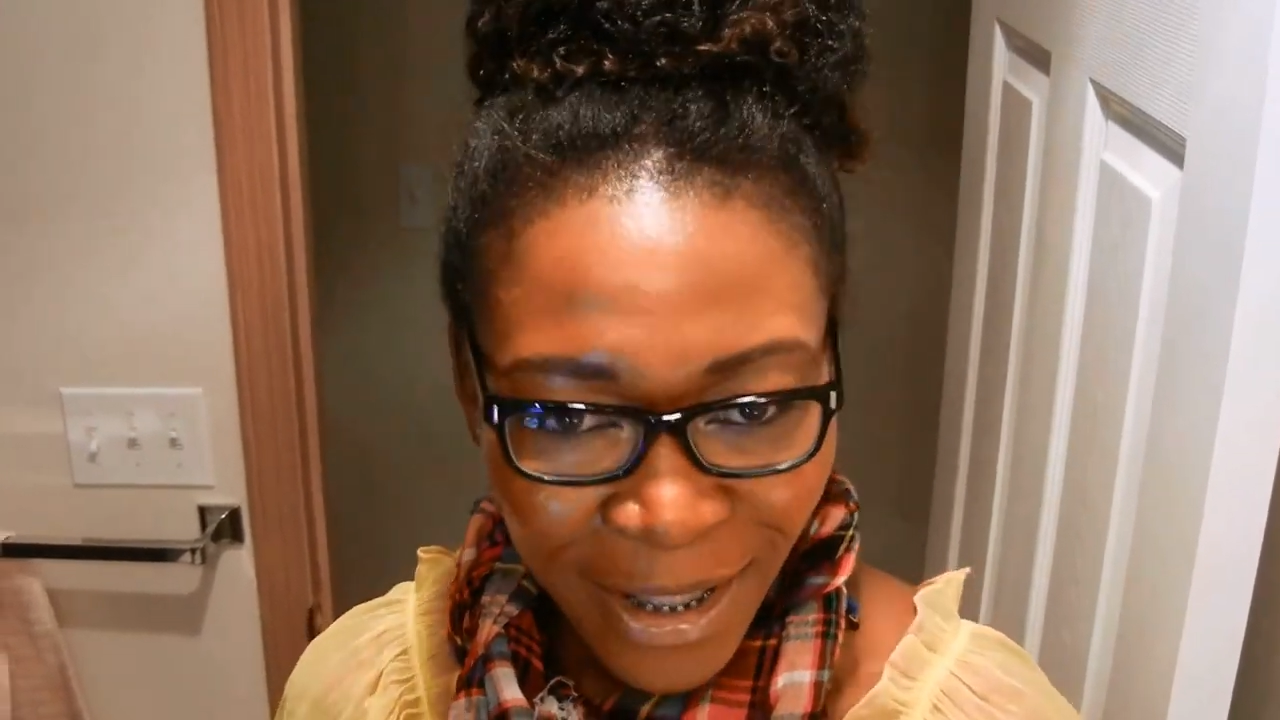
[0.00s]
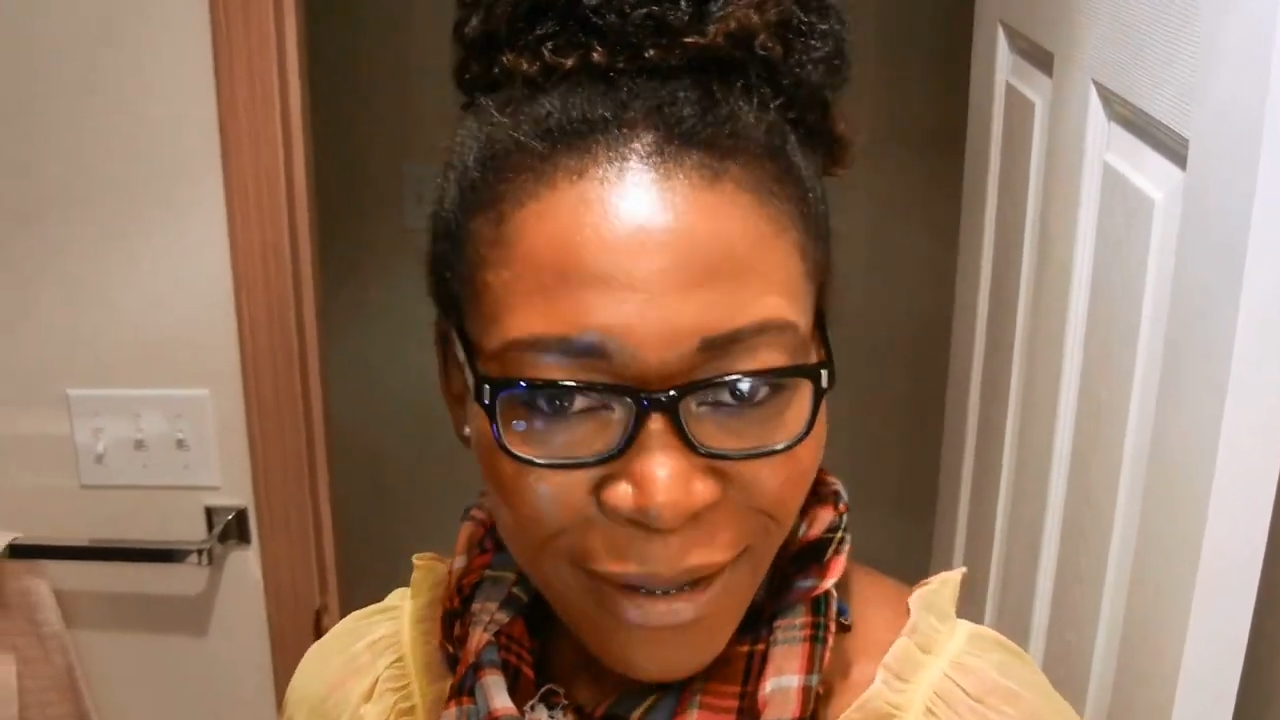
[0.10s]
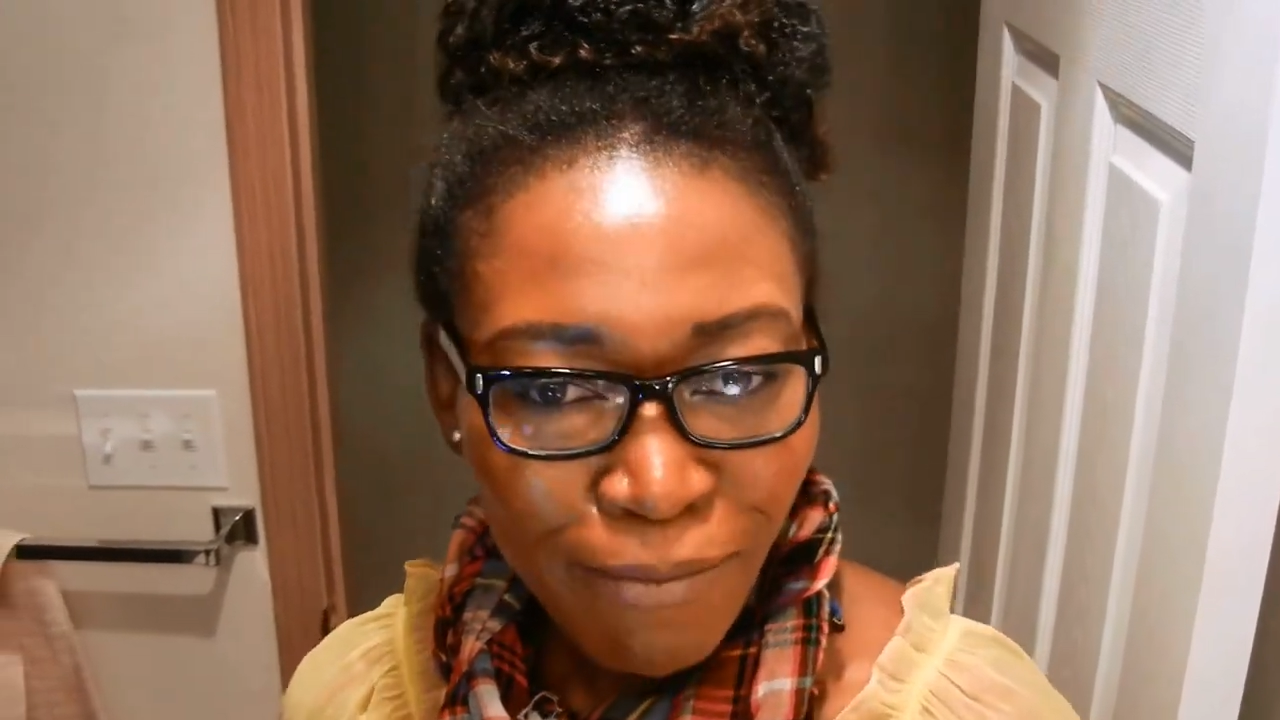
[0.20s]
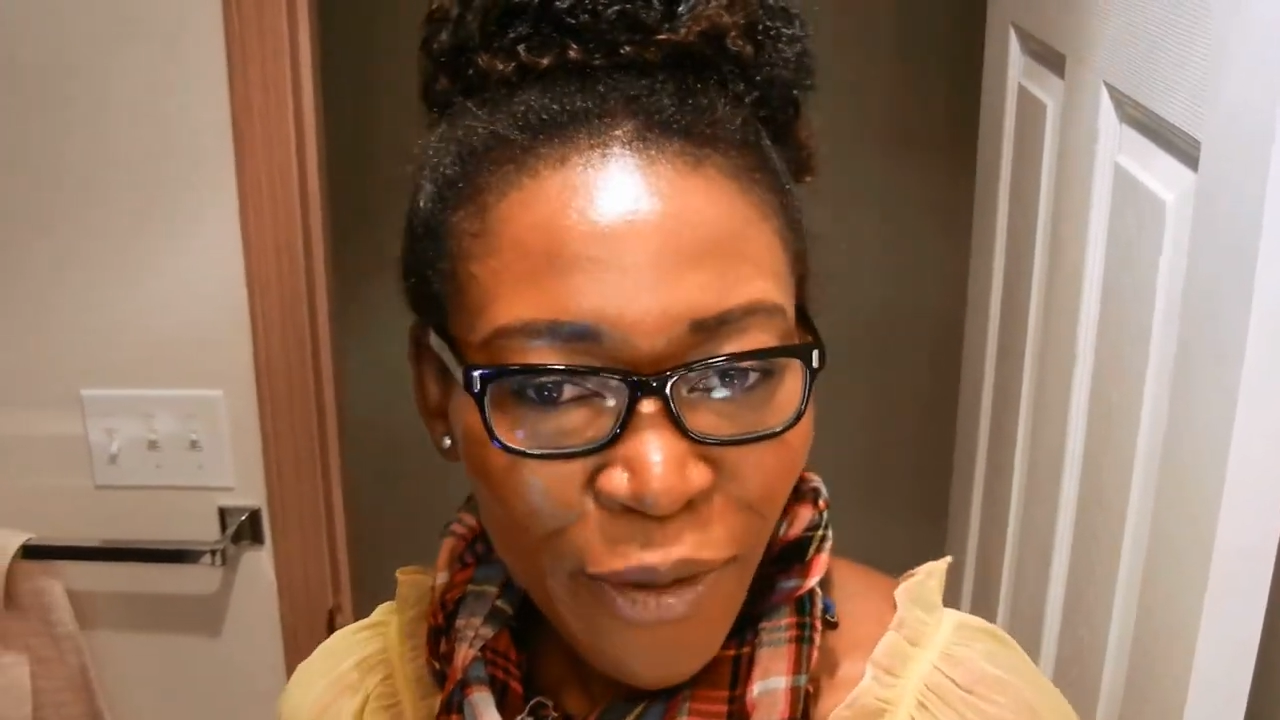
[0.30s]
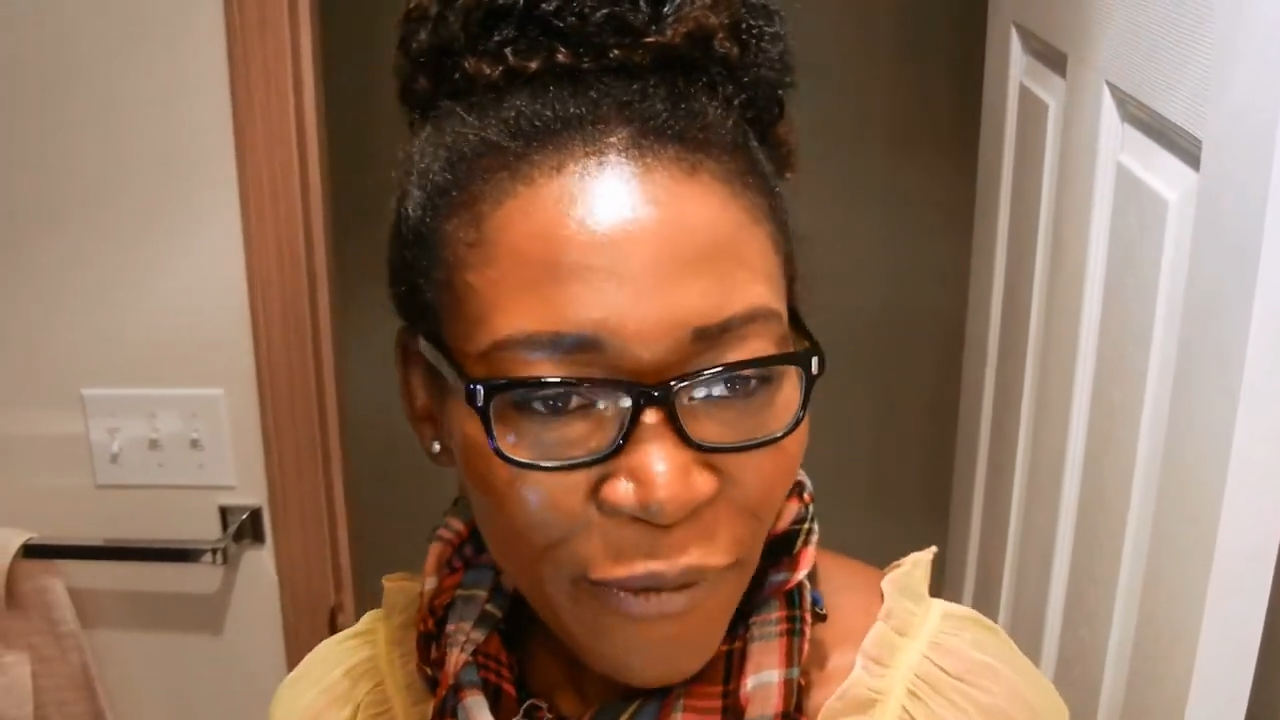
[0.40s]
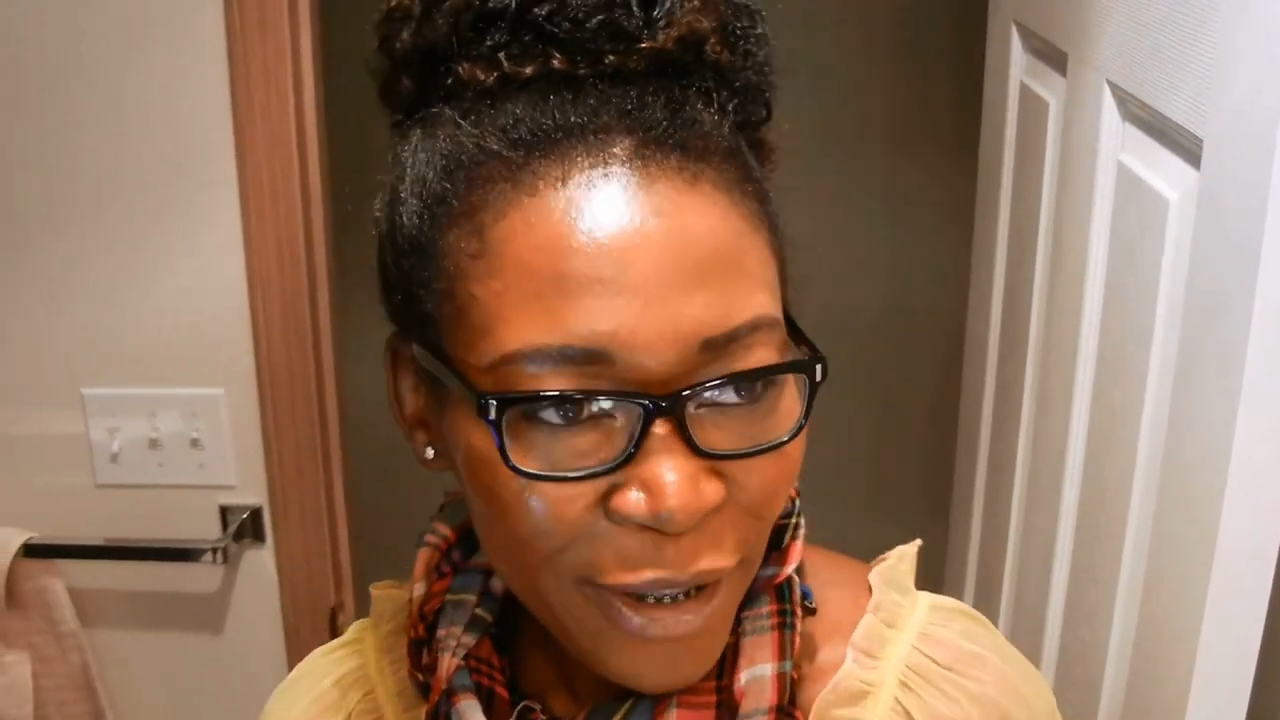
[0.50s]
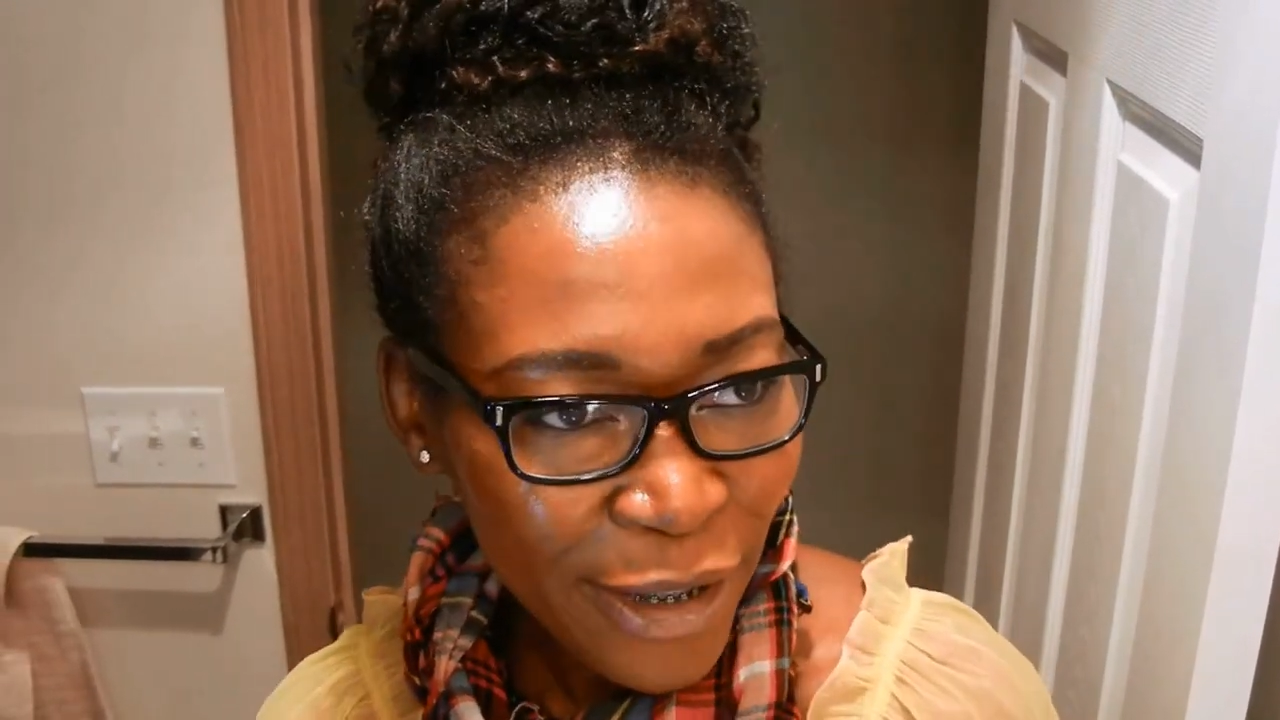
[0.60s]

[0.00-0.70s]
is moving